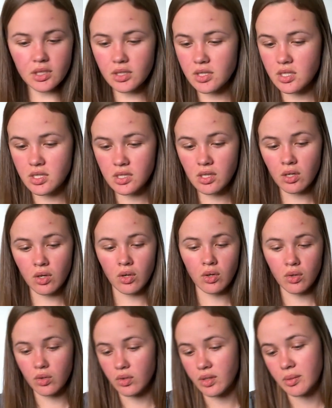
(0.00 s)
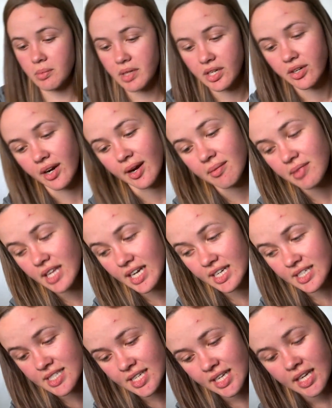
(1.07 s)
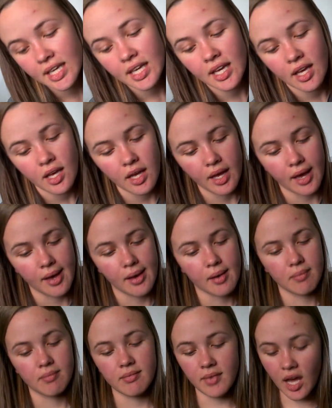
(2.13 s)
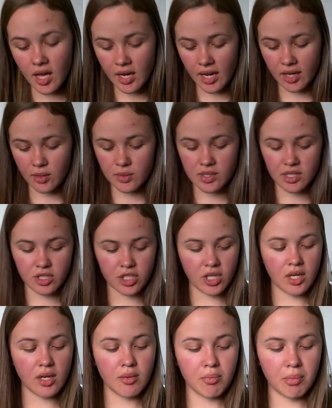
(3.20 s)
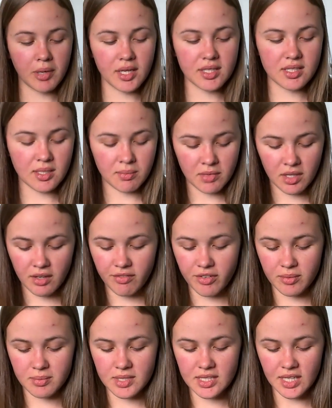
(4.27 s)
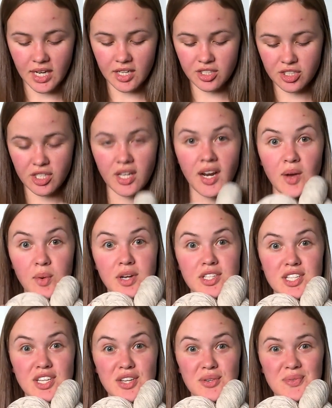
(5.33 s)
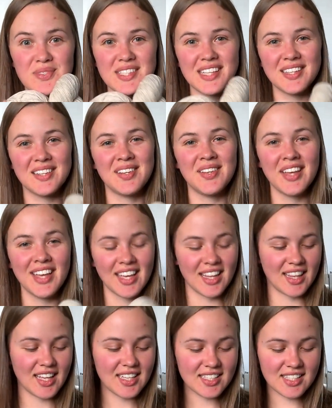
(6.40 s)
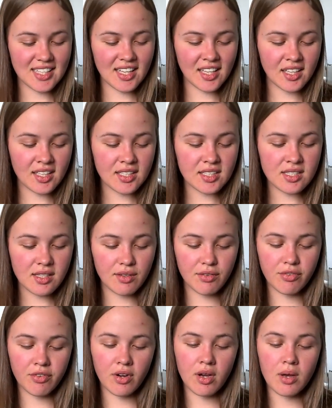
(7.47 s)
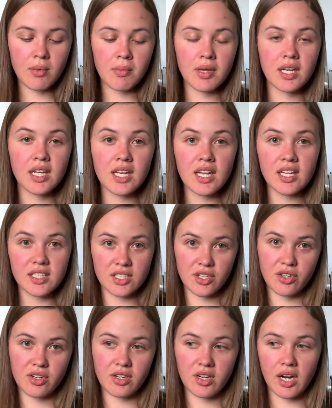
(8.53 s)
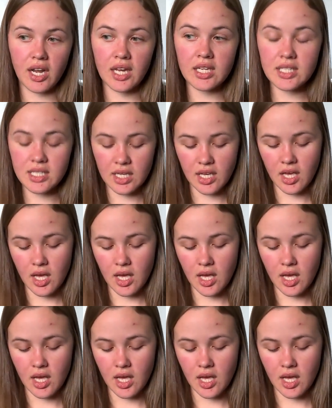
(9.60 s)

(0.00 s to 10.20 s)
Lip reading: So let me grab that. Not an acquisition, but something from stash that I want to use. This is from Knit Crate.